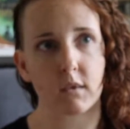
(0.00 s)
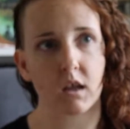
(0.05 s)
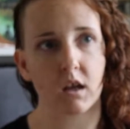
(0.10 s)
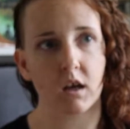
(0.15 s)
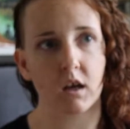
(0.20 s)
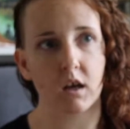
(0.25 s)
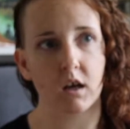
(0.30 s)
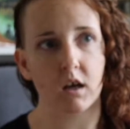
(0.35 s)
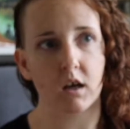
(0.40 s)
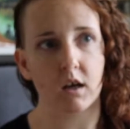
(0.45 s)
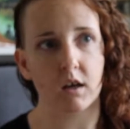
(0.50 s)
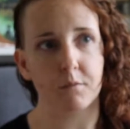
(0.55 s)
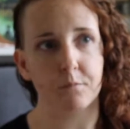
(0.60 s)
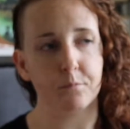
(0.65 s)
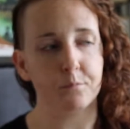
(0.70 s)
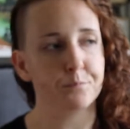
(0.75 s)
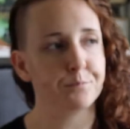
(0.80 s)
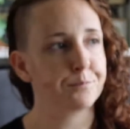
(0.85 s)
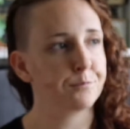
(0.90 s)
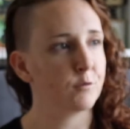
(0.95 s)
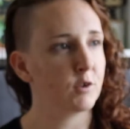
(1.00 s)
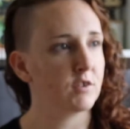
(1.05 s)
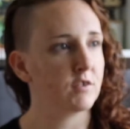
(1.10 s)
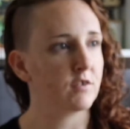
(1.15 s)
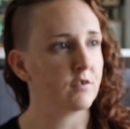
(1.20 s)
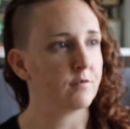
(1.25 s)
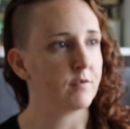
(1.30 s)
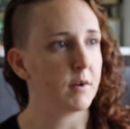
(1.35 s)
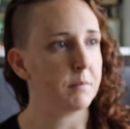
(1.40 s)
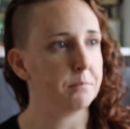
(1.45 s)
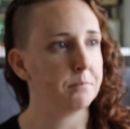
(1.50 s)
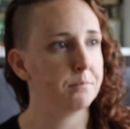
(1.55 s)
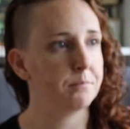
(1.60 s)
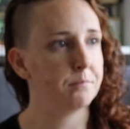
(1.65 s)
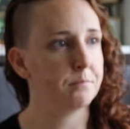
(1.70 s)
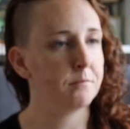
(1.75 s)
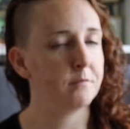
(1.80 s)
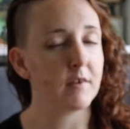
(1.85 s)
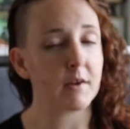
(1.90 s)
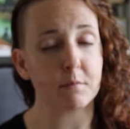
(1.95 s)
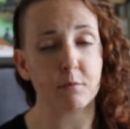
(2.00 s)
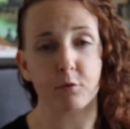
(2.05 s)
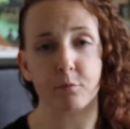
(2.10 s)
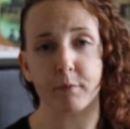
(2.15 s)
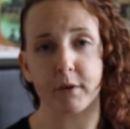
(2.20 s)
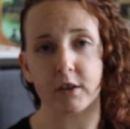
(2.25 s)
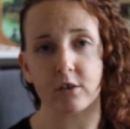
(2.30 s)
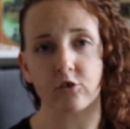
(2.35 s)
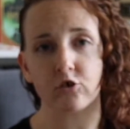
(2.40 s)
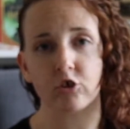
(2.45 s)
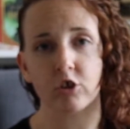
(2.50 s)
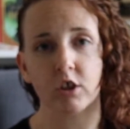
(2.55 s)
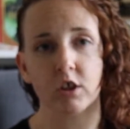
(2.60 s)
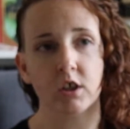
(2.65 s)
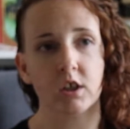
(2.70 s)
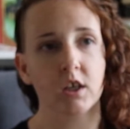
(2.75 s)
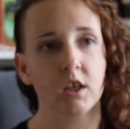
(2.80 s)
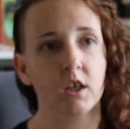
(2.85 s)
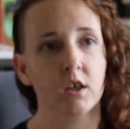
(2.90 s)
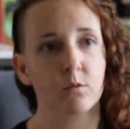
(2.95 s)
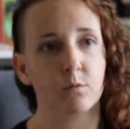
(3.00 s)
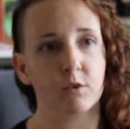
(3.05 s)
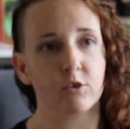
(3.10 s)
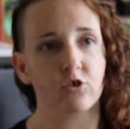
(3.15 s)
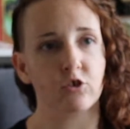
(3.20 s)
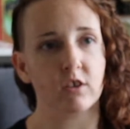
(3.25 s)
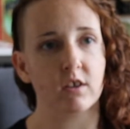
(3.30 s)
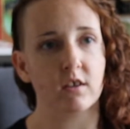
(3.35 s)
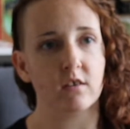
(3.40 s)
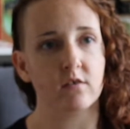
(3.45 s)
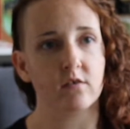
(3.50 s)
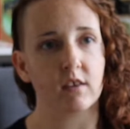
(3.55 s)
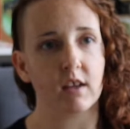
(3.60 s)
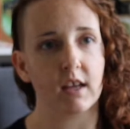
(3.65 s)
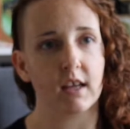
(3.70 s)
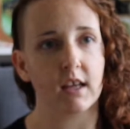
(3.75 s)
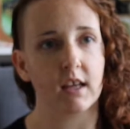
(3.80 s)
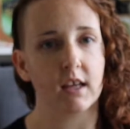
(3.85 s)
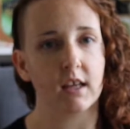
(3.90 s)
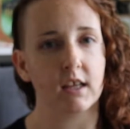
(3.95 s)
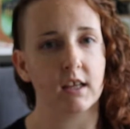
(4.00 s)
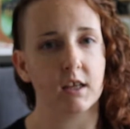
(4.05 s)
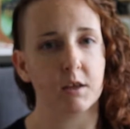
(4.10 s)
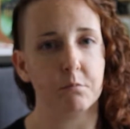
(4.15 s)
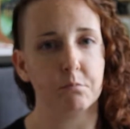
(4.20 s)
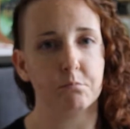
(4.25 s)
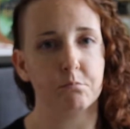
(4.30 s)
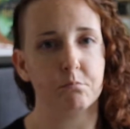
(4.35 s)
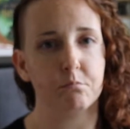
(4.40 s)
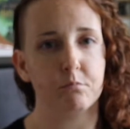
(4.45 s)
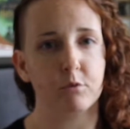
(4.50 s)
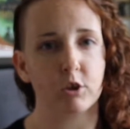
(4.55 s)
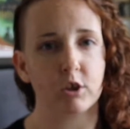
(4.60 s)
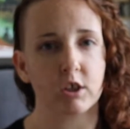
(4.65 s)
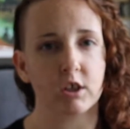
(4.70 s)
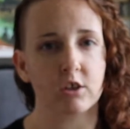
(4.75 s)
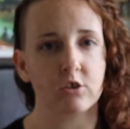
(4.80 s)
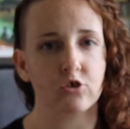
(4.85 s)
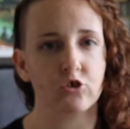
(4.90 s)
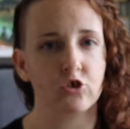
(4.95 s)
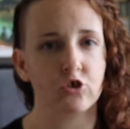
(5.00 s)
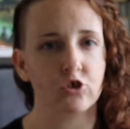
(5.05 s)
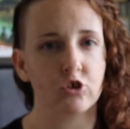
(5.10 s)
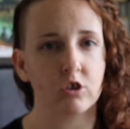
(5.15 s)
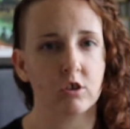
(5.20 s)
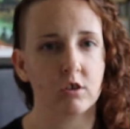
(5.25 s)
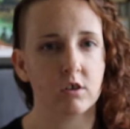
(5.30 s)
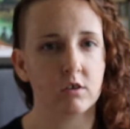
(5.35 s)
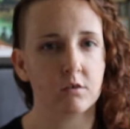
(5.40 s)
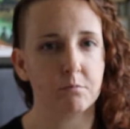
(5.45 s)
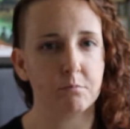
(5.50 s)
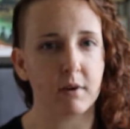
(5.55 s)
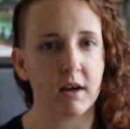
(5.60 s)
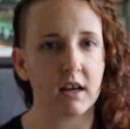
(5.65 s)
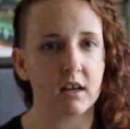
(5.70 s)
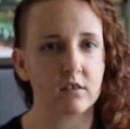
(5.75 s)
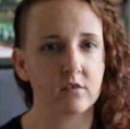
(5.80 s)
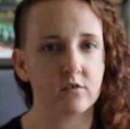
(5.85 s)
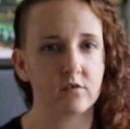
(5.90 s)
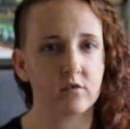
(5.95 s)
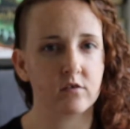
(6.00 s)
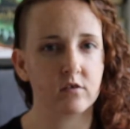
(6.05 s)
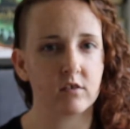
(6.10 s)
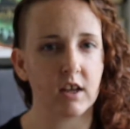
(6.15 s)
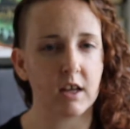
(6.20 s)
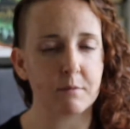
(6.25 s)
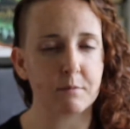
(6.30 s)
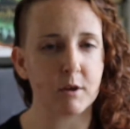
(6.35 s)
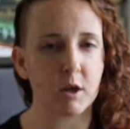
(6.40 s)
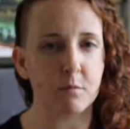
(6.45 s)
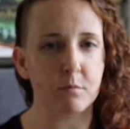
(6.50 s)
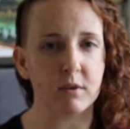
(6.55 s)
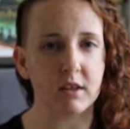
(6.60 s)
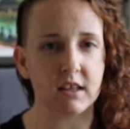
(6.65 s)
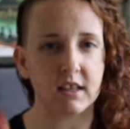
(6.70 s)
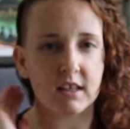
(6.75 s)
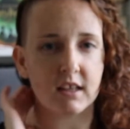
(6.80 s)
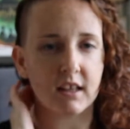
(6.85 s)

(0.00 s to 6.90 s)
where is this from? Fabled March, which is a bookish box type company.